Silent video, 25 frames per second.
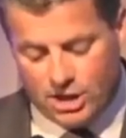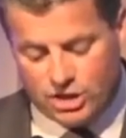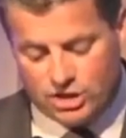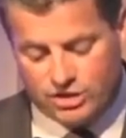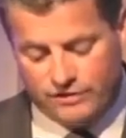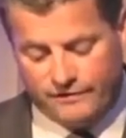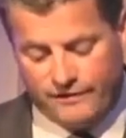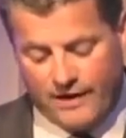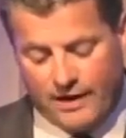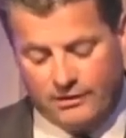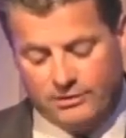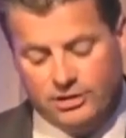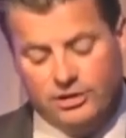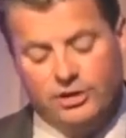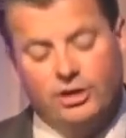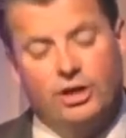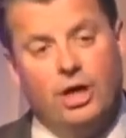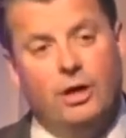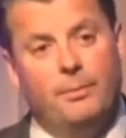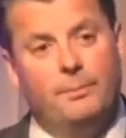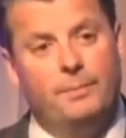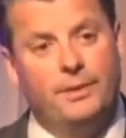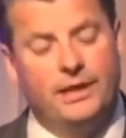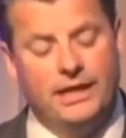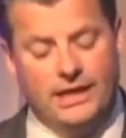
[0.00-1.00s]
She founded the
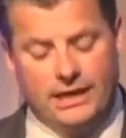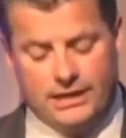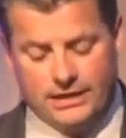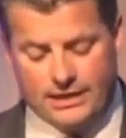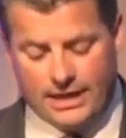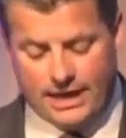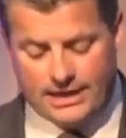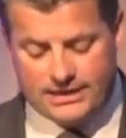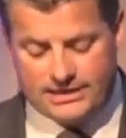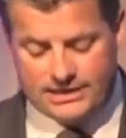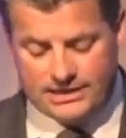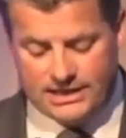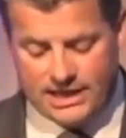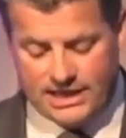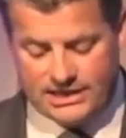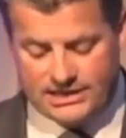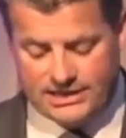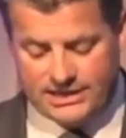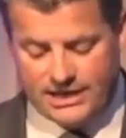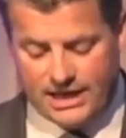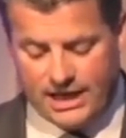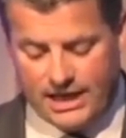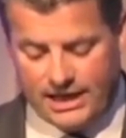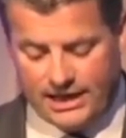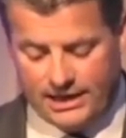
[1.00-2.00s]
company in
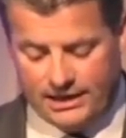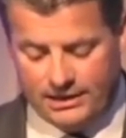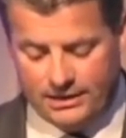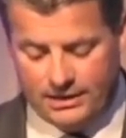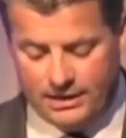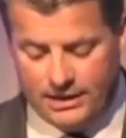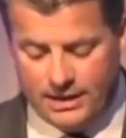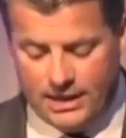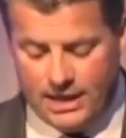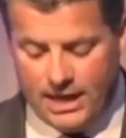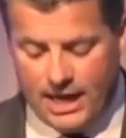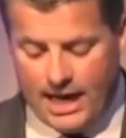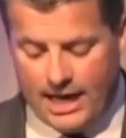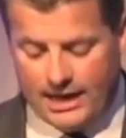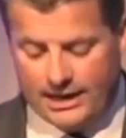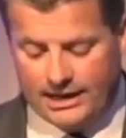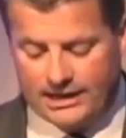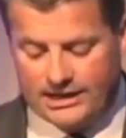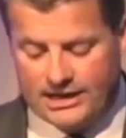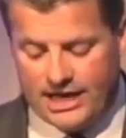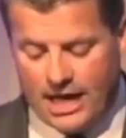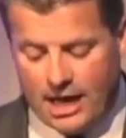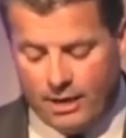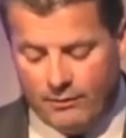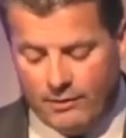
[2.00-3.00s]
1989 and
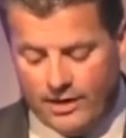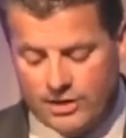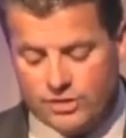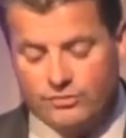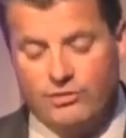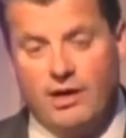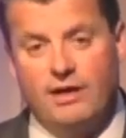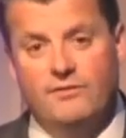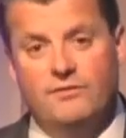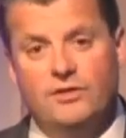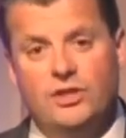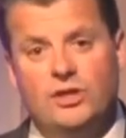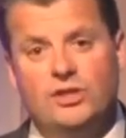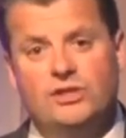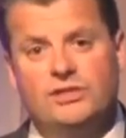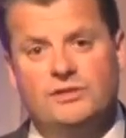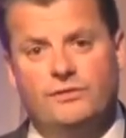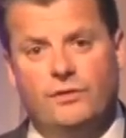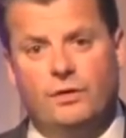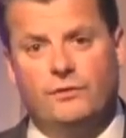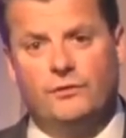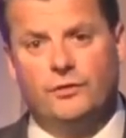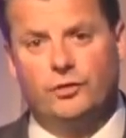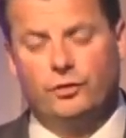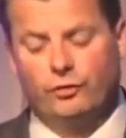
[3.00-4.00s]
it now has revenues
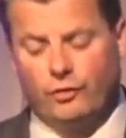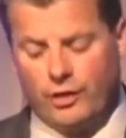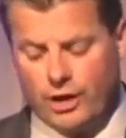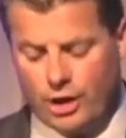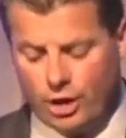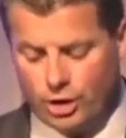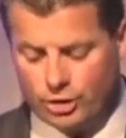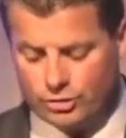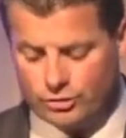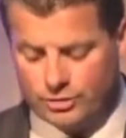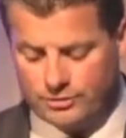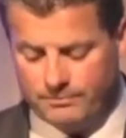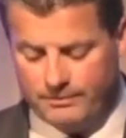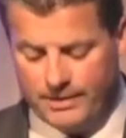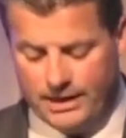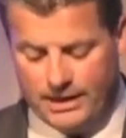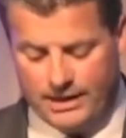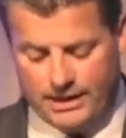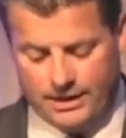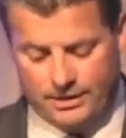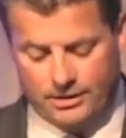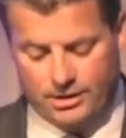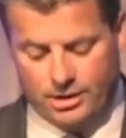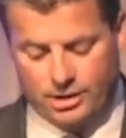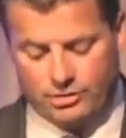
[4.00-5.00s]
of over 300
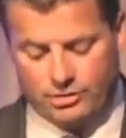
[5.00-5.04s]
million